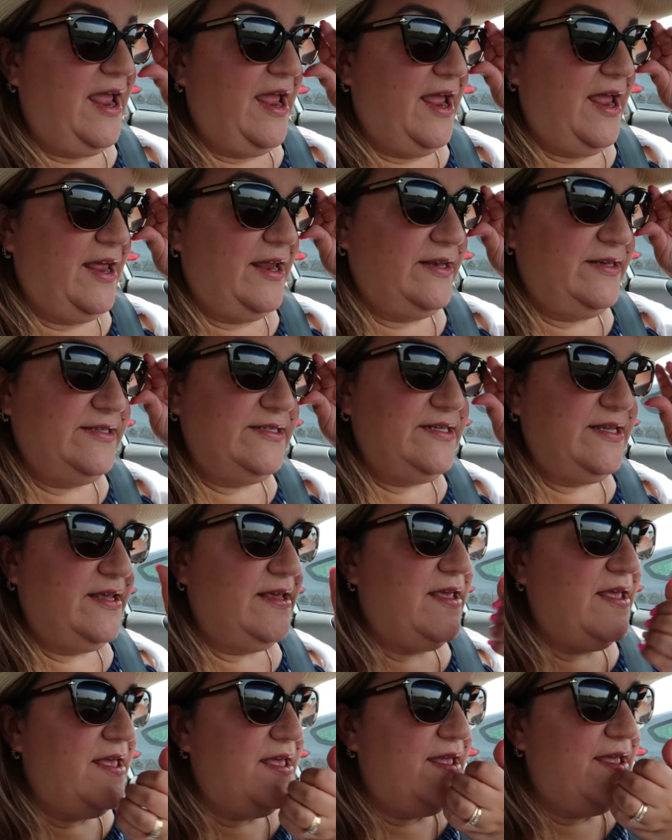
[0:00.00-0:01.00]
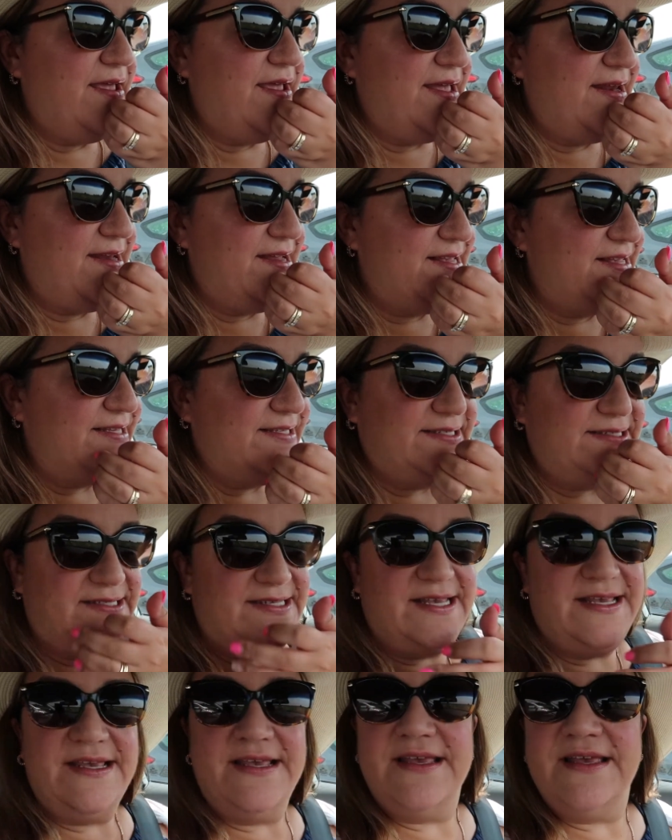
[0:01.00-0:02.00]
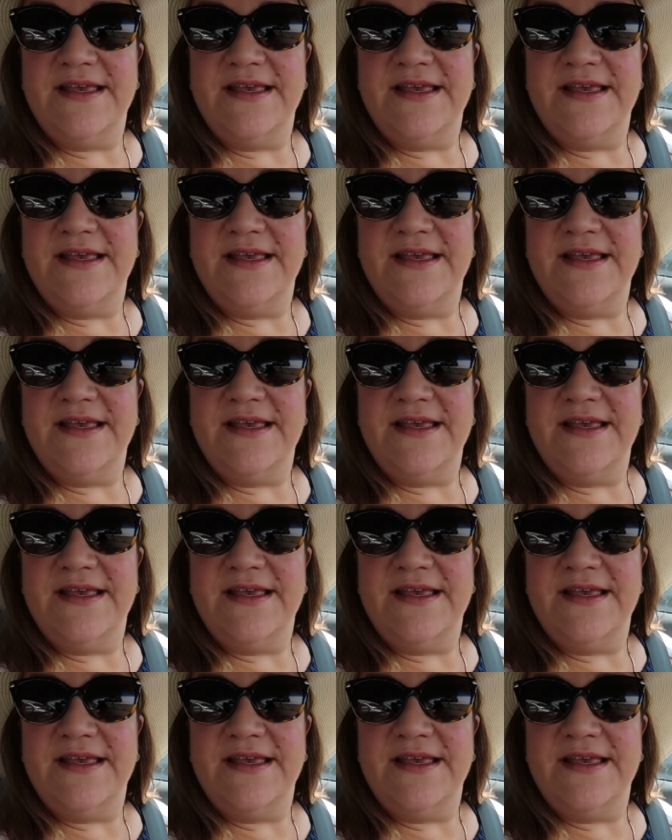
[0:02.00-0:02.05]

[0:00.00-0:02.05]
and it is